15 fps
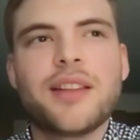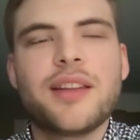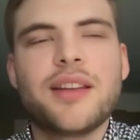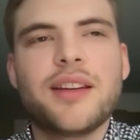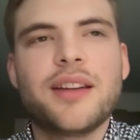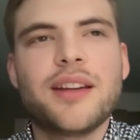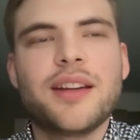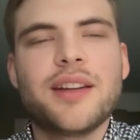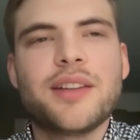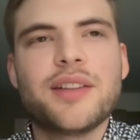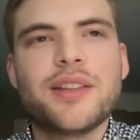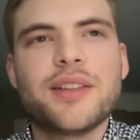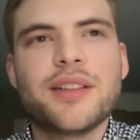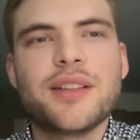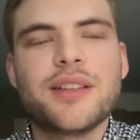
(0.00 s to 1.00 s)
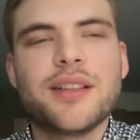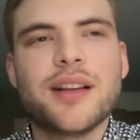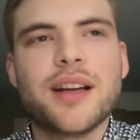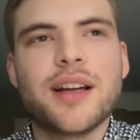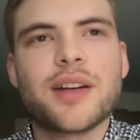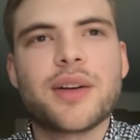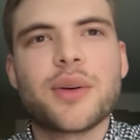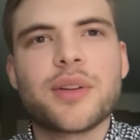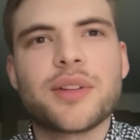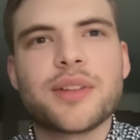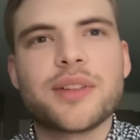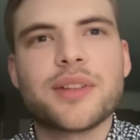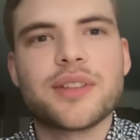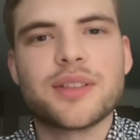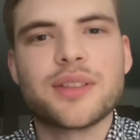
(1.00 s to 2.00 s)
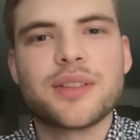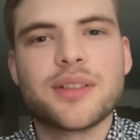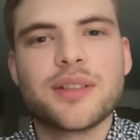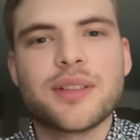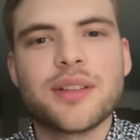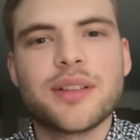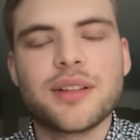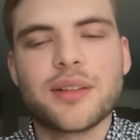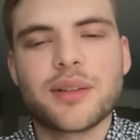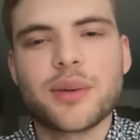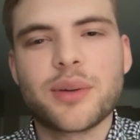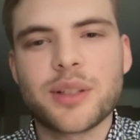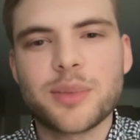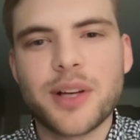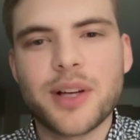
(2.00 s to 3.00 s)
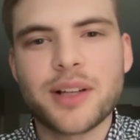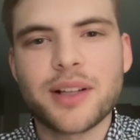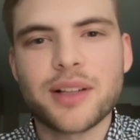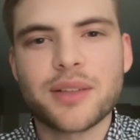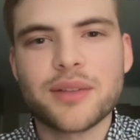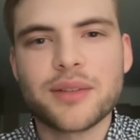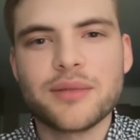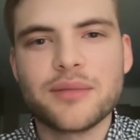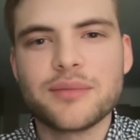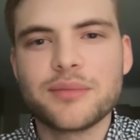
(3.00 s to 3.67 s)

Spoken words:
The HCCI courses corresponded